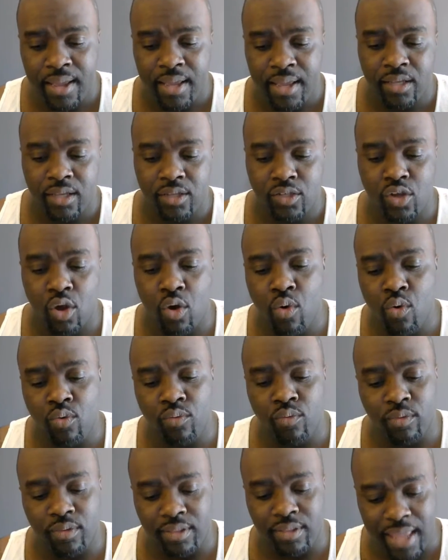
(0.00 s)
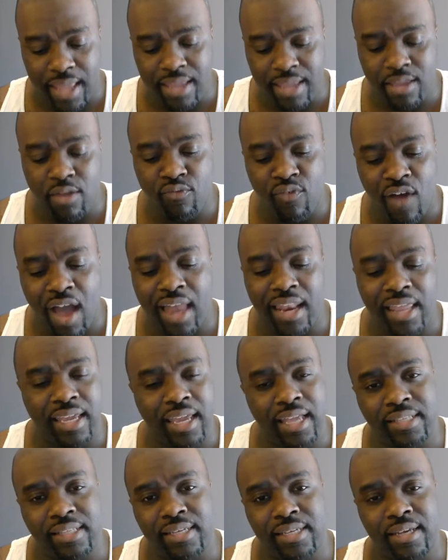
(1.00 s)
So then you finally
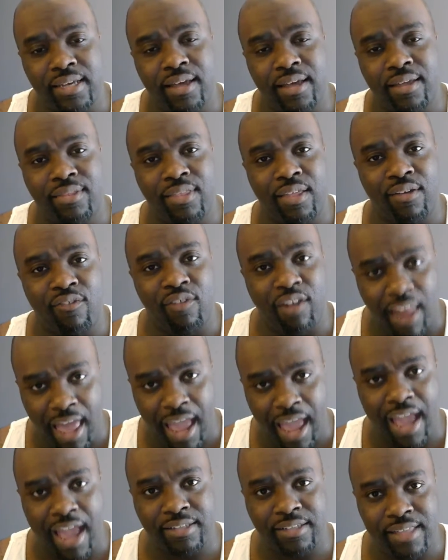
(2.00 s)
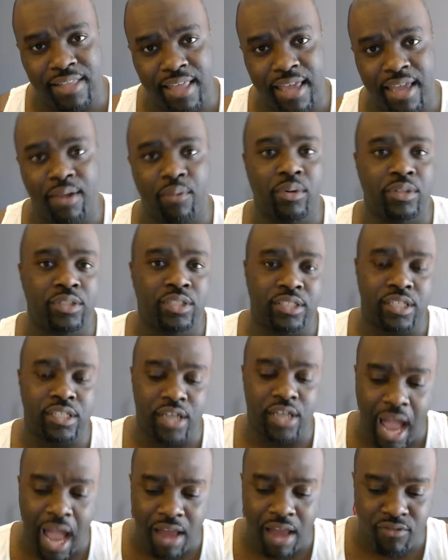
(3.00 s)
get to the last thing, which is the
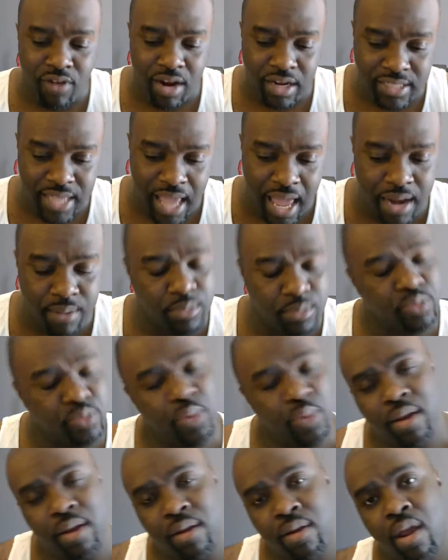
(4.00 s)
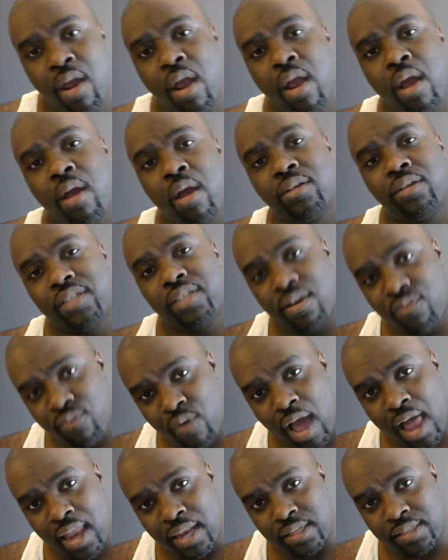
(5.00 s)
contract signing between Seth
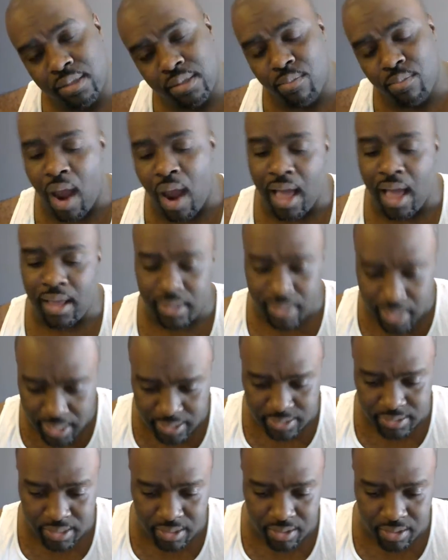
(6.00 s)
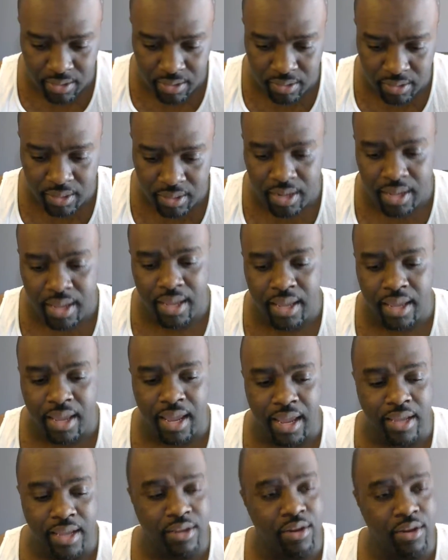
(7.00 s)
Rollins and Brock Lesnar.
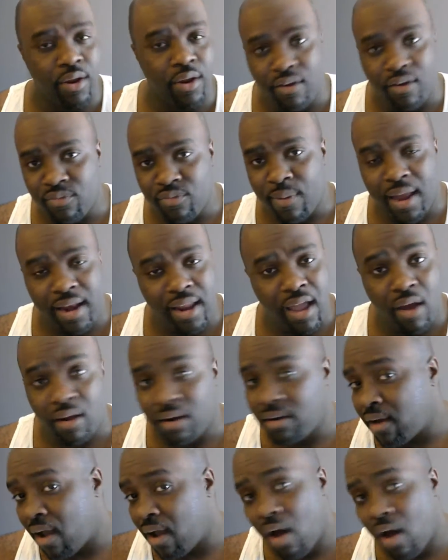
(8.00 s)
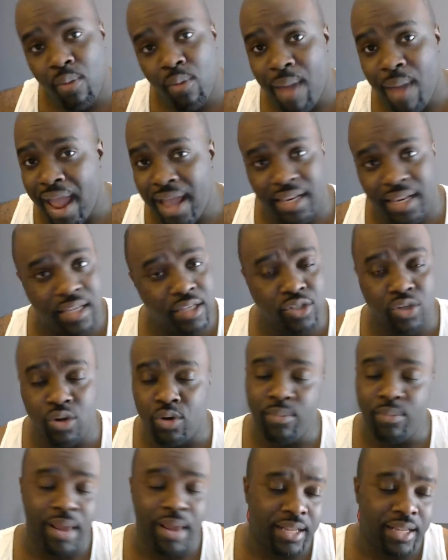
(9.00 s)
And, everybody automatically
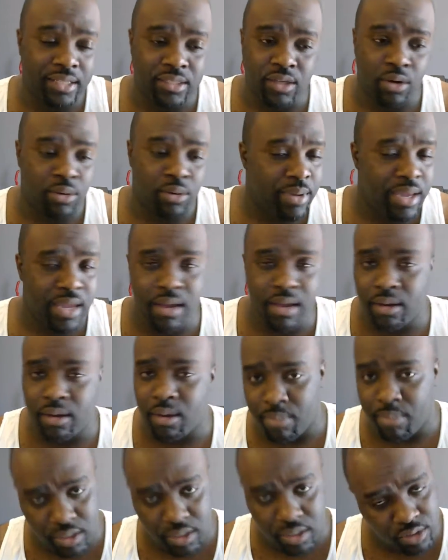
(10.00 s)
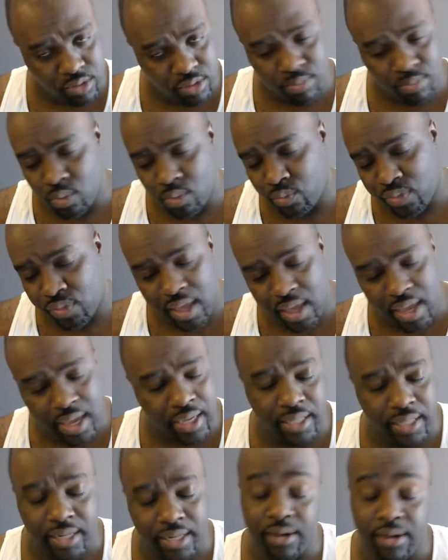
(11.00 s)
assume that it's going to be a combustible thing
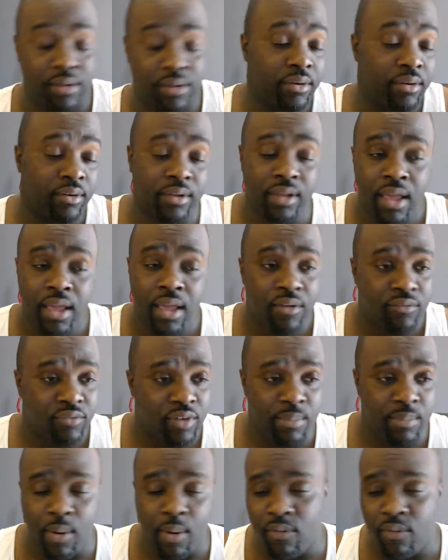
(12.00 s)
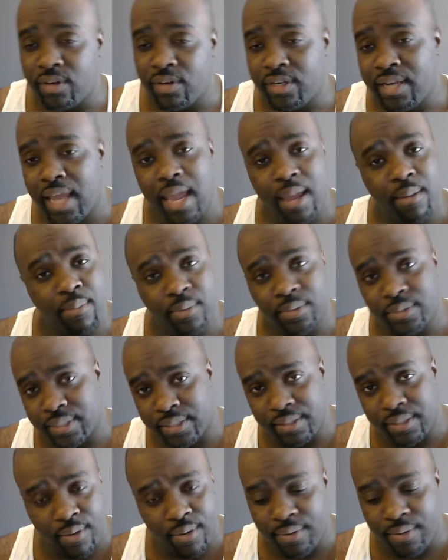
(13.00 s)
and they're going to flip over tables and
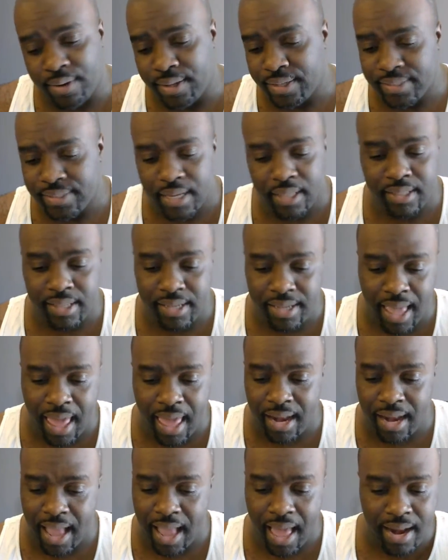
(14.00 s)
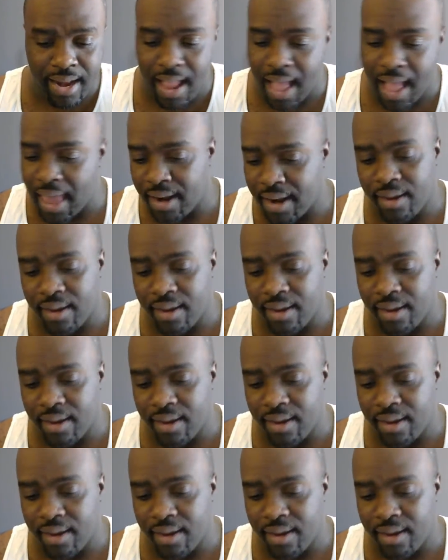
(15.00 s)
hurt each other, yada, yada, yada.